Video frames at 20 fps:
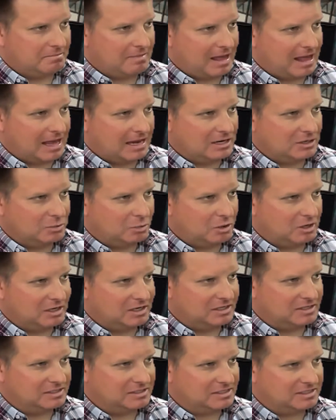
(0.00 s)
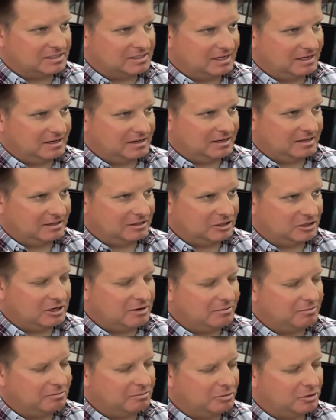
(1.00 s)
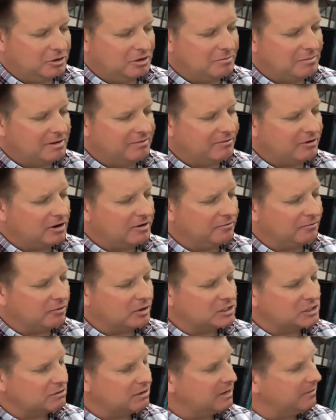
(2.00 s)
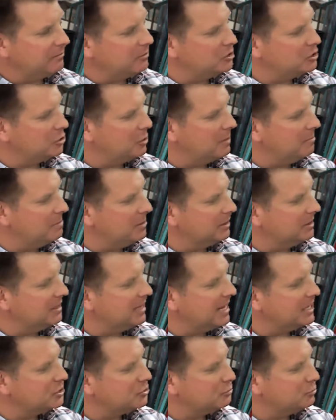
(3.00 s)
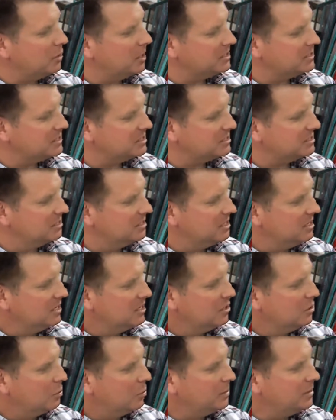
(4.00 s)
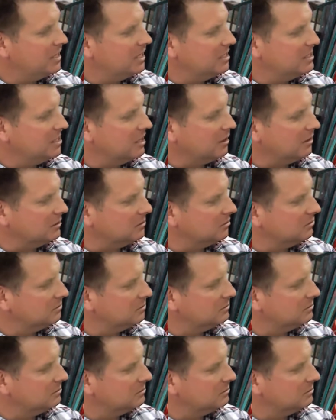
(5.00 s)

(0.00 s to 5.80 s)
And was uh, could have could have been very frustrating for Joy, building that trust with the adult